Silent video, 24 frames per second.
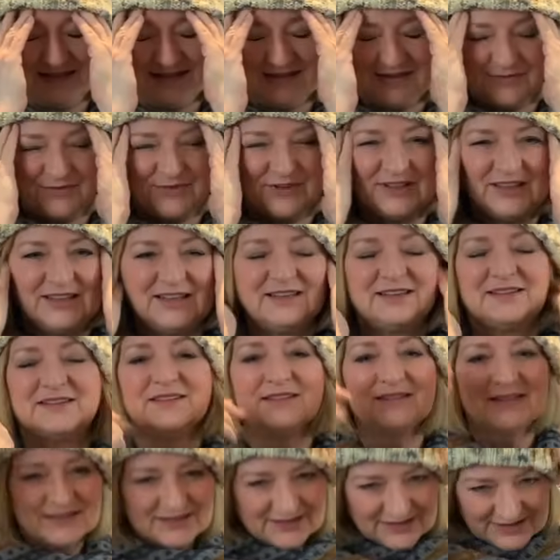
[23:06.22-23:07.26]
really,
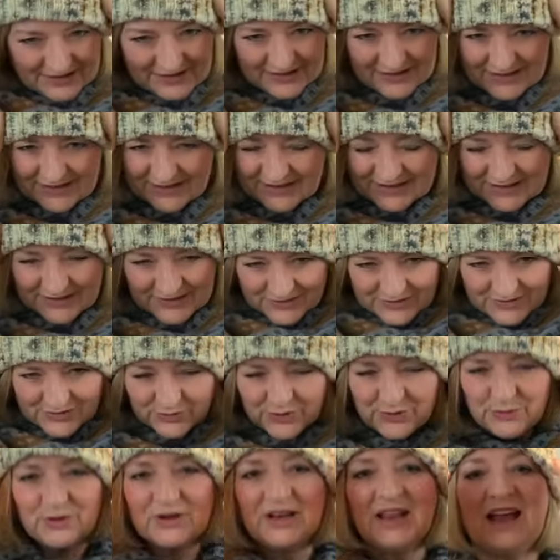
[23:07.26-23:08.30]

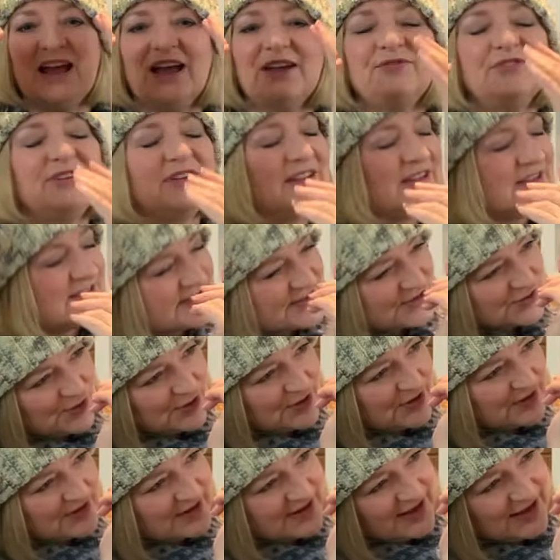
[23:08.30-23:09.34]
we were laughing in the
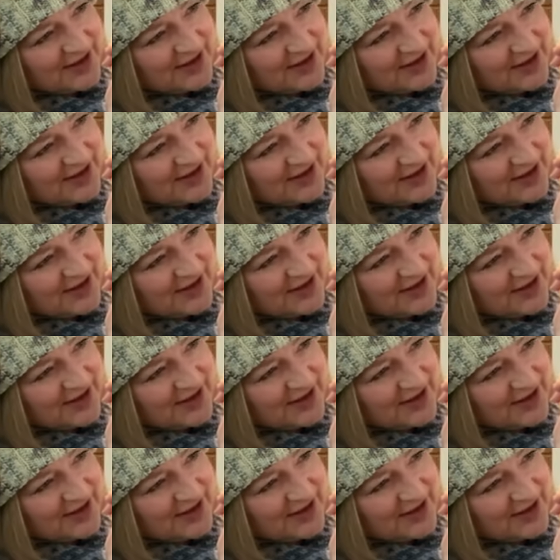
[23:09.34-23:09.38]
store the